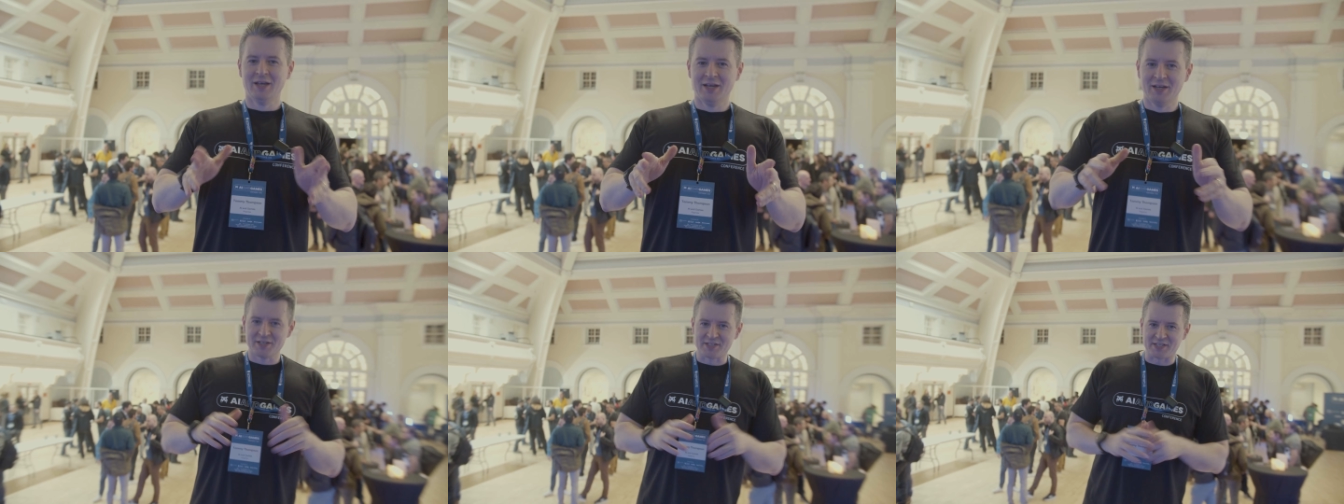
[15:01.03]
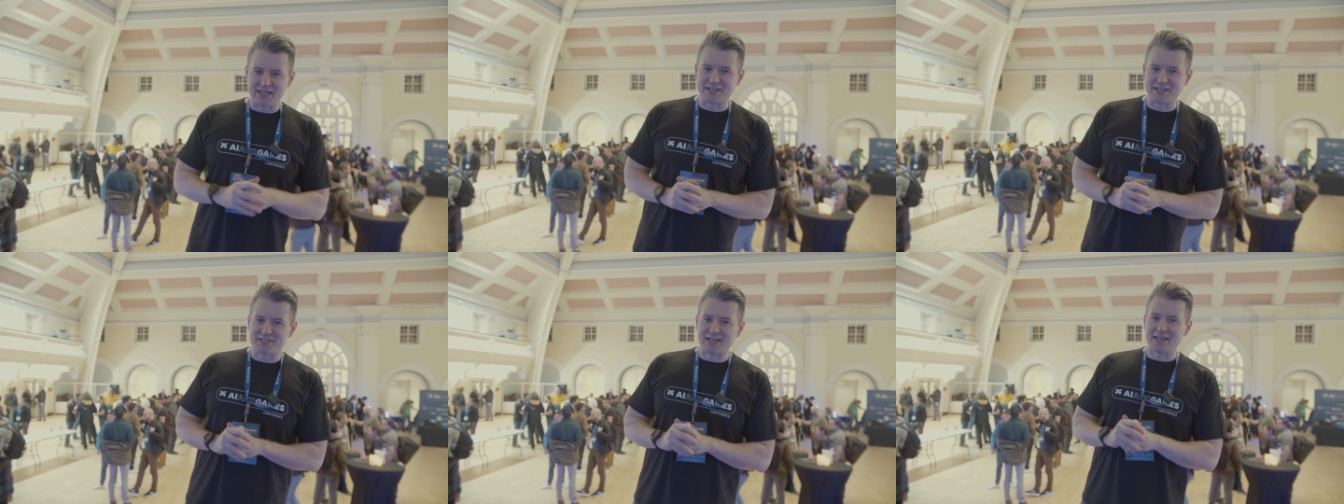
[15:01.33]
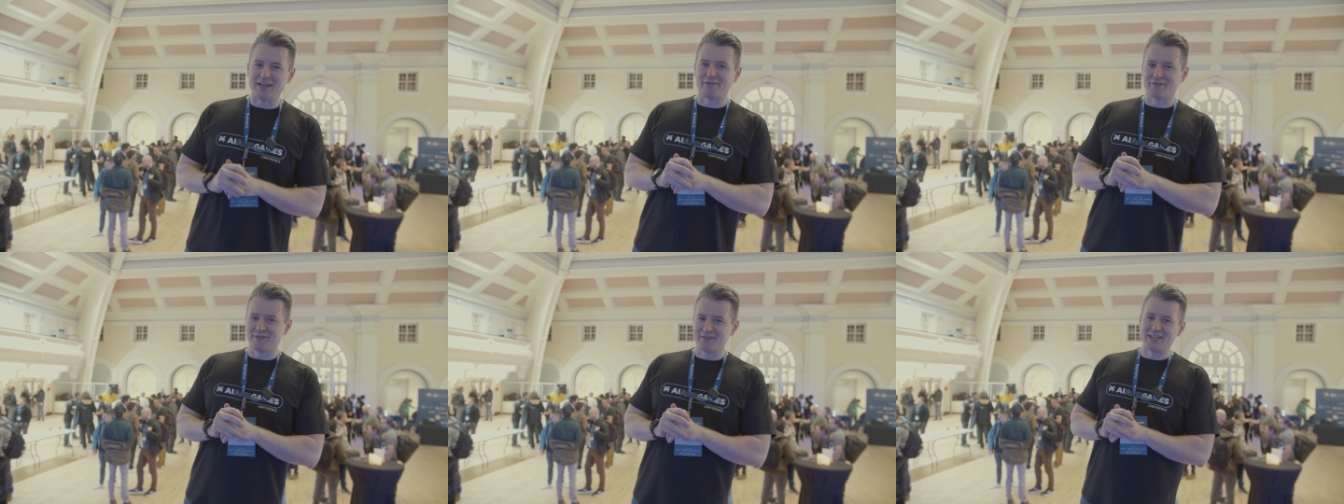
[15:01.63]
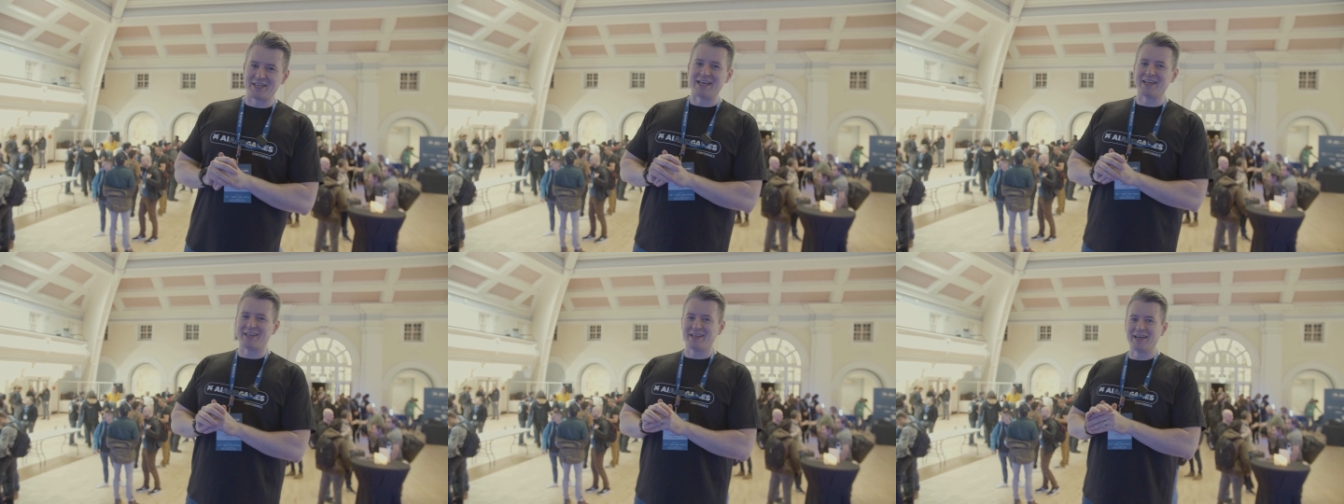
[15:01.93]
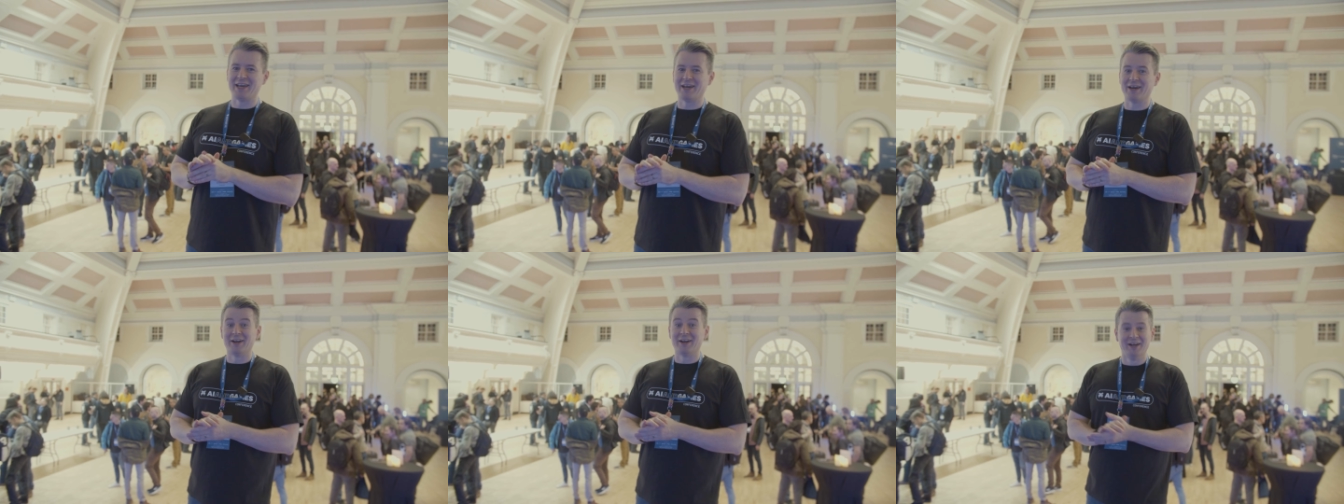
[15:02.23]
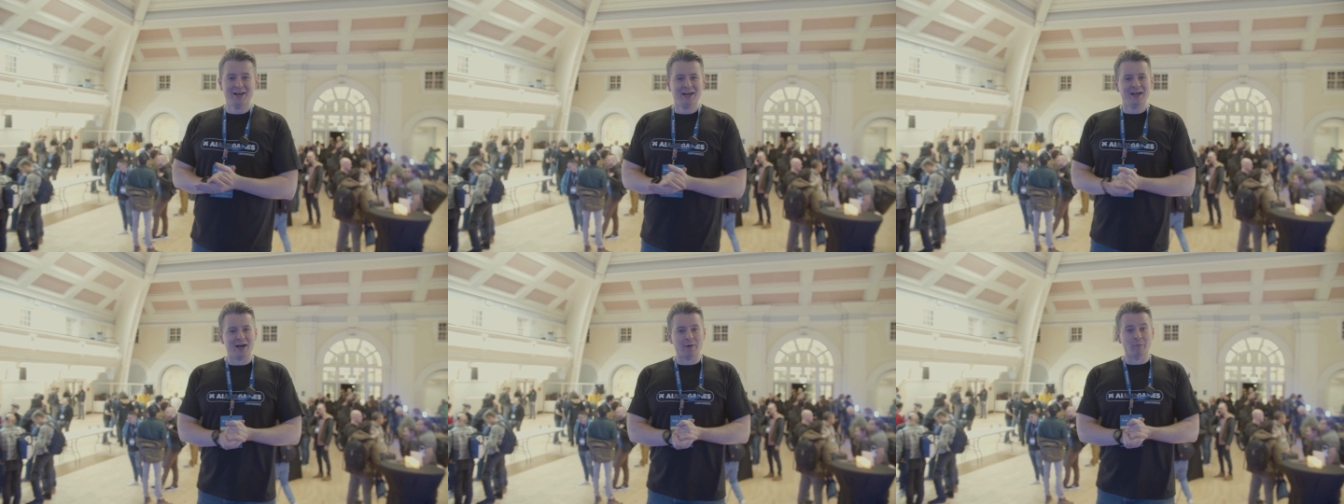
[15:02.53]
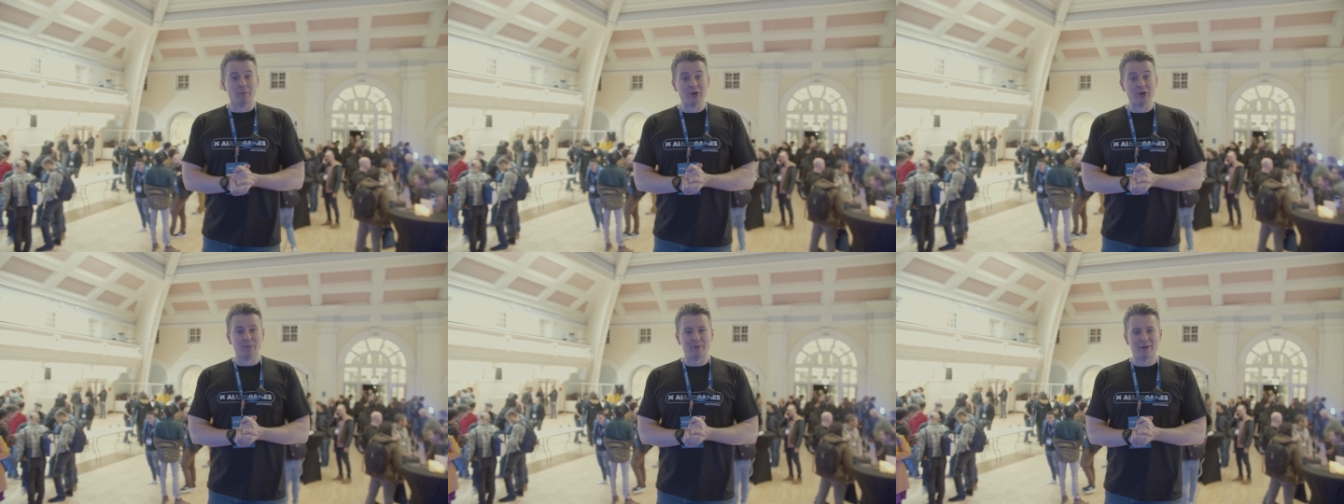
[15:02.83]
Stay safe, take care, and
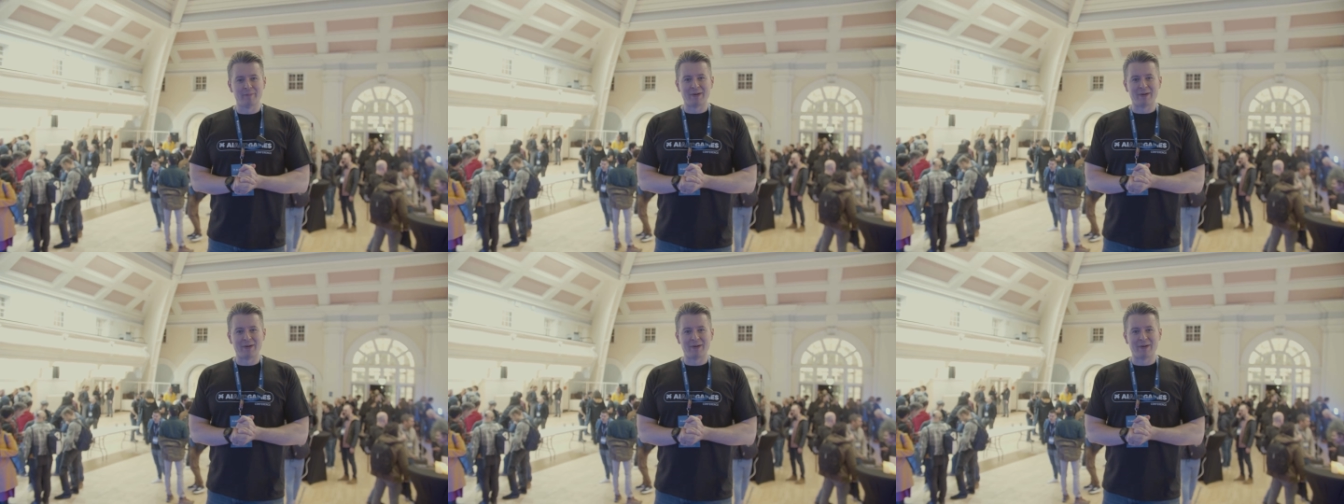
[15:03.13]
we'll be